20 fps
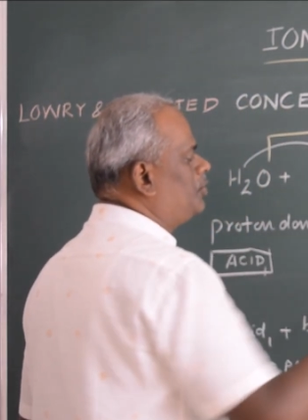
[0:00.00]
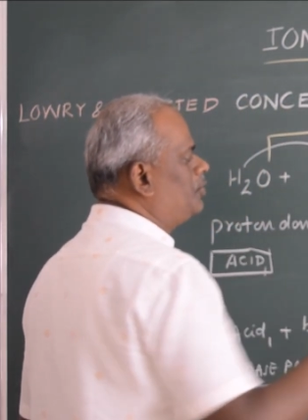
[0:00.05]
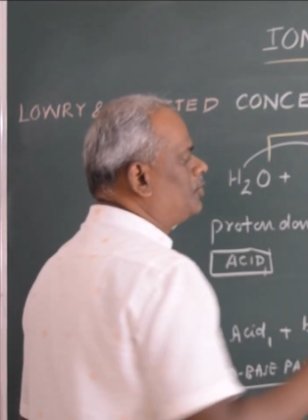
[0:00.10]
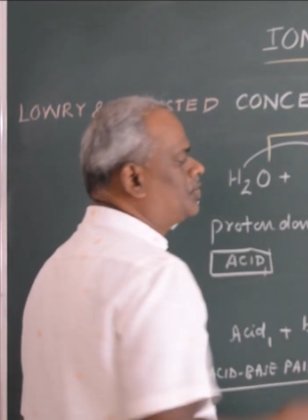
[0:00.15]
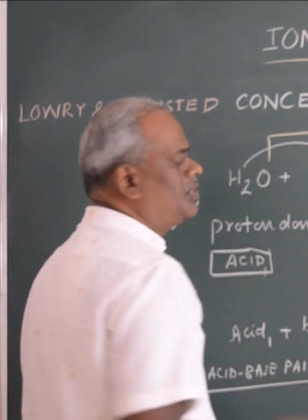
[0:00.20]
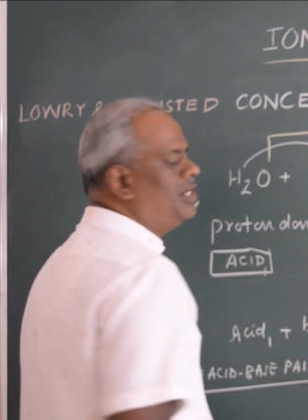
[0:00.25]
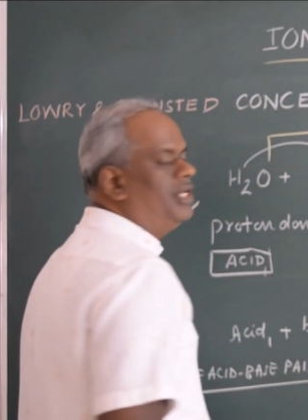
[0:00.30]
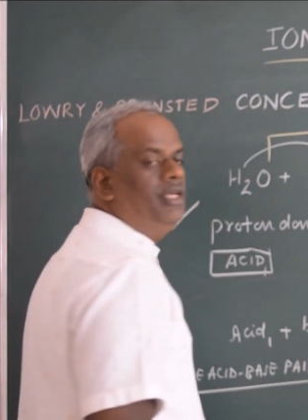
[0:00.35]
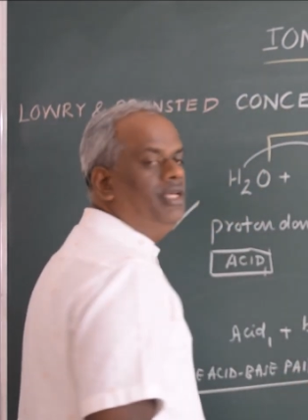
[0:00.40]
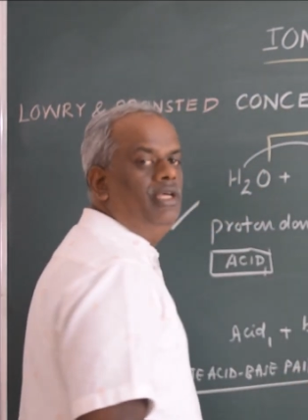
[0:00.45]
You
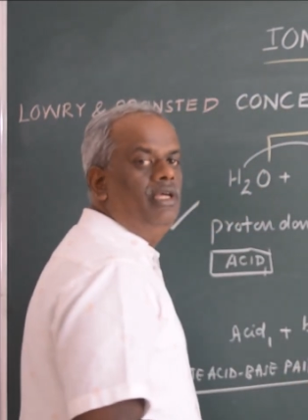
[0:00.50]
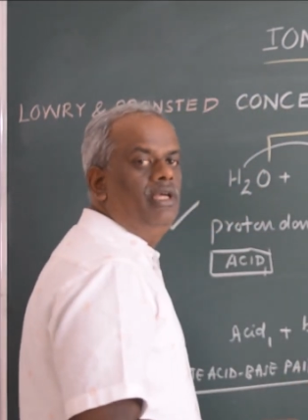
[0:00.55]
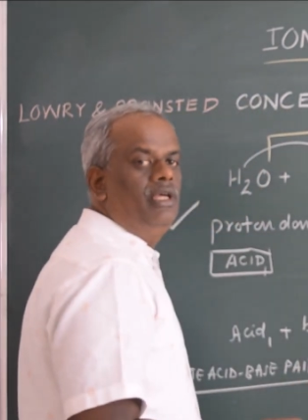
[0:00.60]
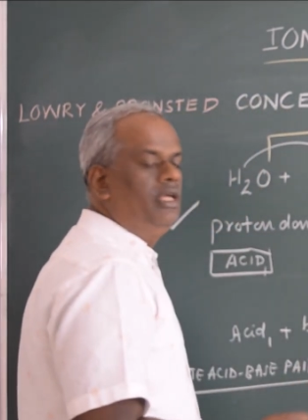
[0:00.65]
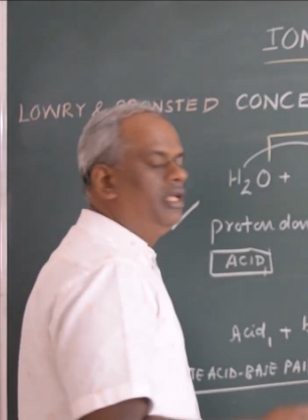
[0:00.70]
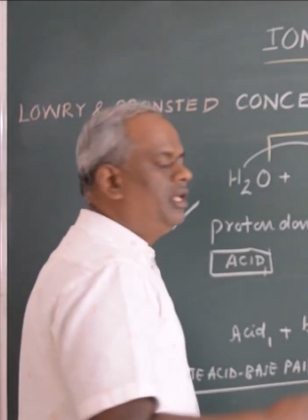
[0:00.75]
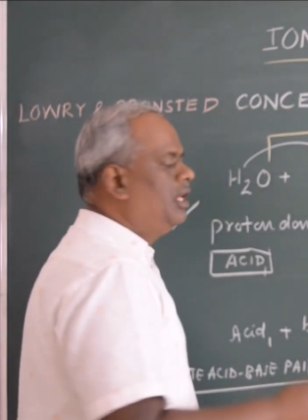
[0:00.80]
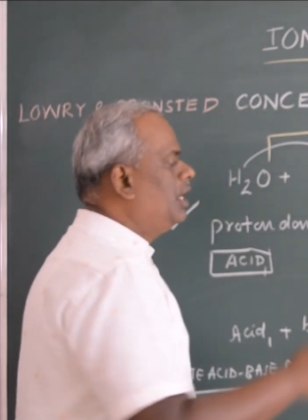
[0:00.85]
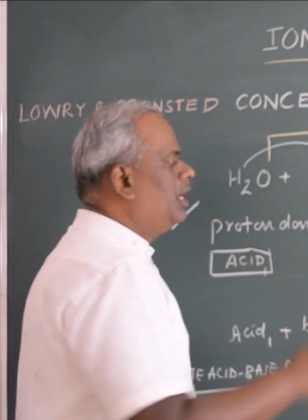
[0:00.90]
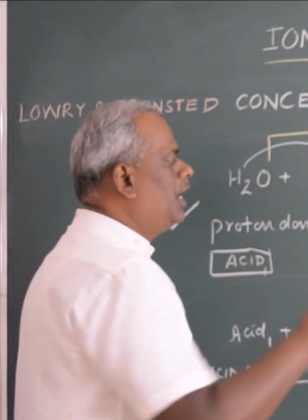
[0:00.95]
see,
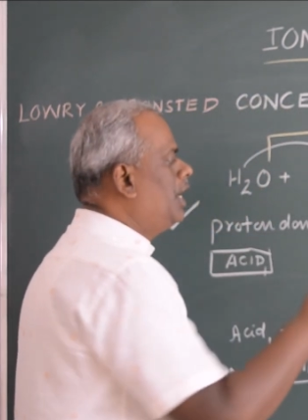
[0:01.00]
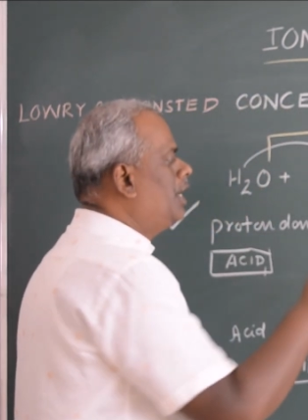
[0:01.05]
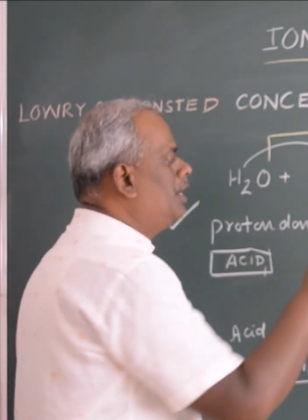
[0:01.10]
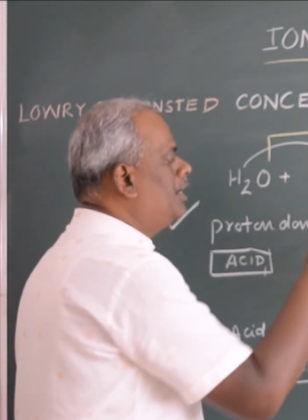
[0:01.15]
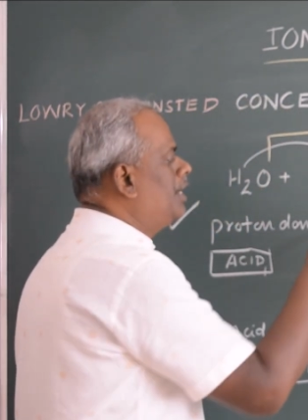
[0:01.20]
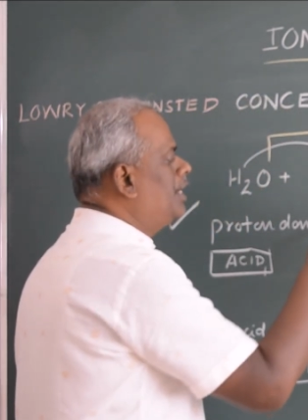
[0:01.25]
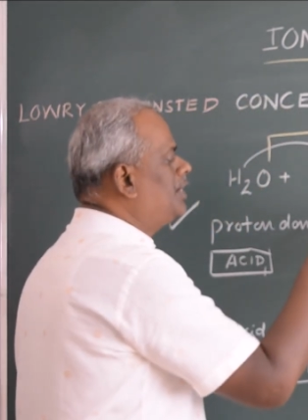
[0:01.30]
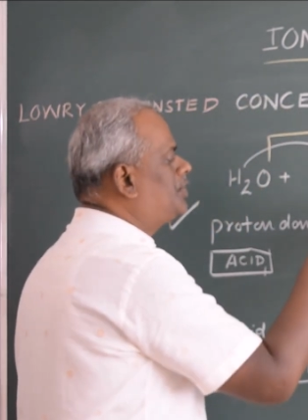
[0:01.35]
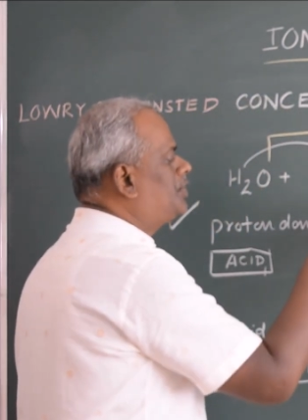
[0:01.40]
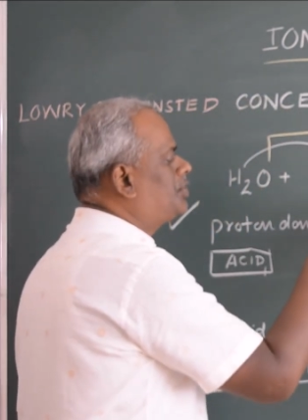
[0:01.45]

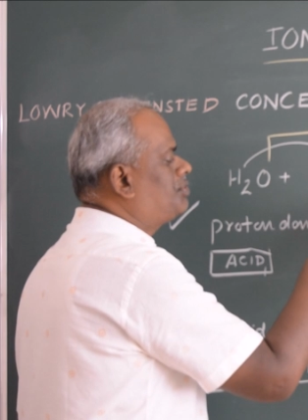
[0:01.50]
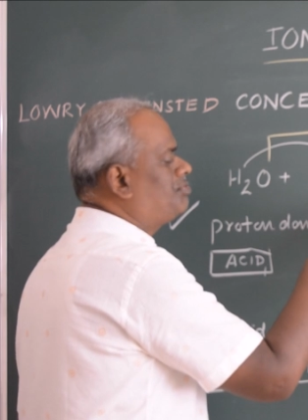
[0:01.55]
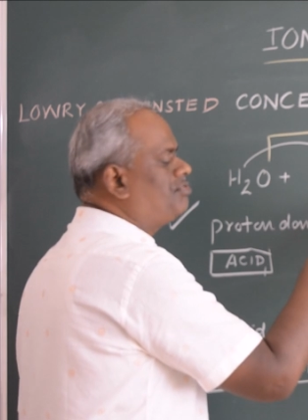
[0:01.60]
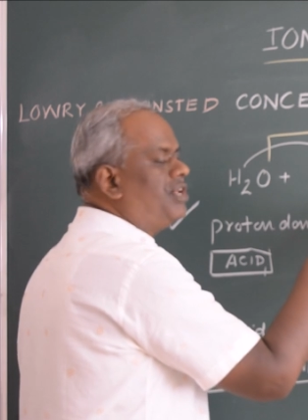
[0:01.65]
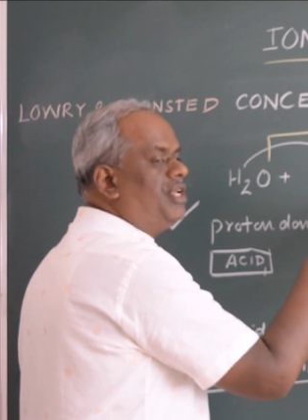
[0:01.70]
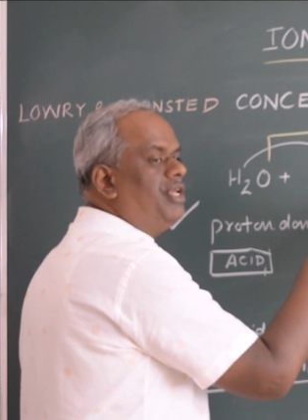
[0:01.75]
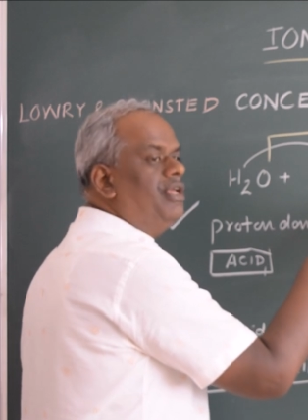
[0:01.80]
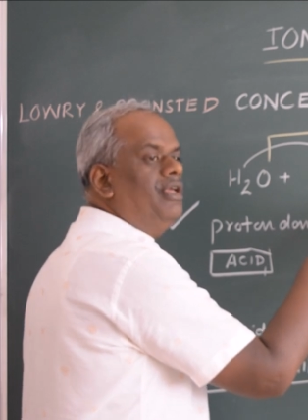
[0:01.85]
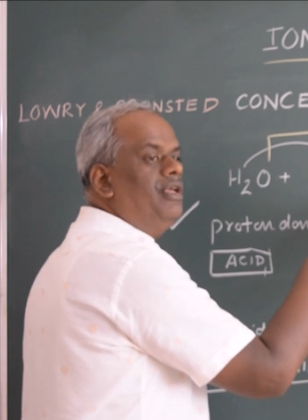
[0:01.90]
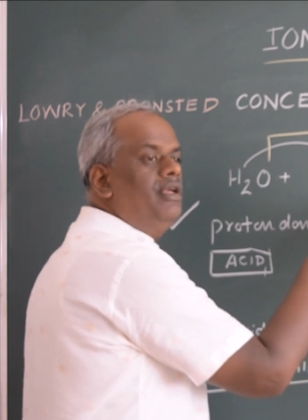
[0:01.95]

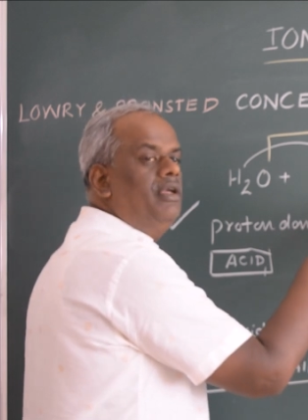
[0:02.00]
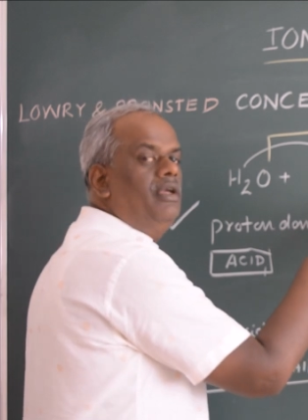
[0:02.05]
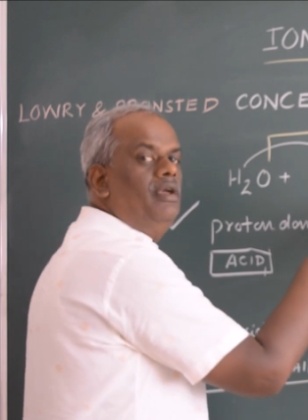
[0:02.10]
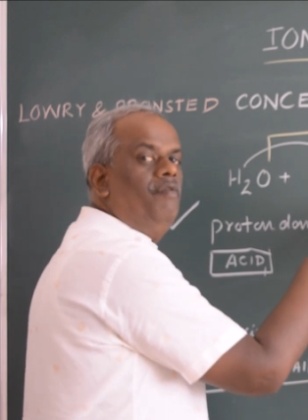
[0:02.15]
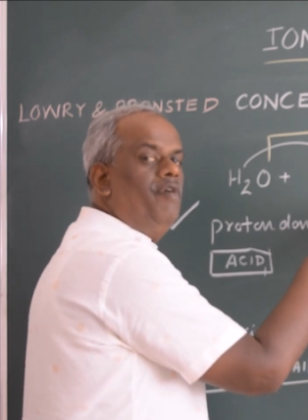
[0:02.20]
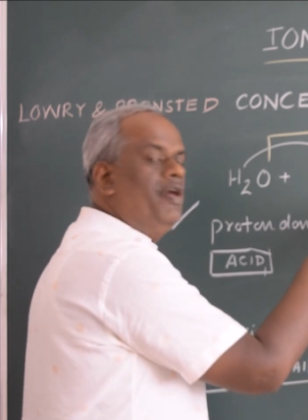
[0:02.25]
NH3,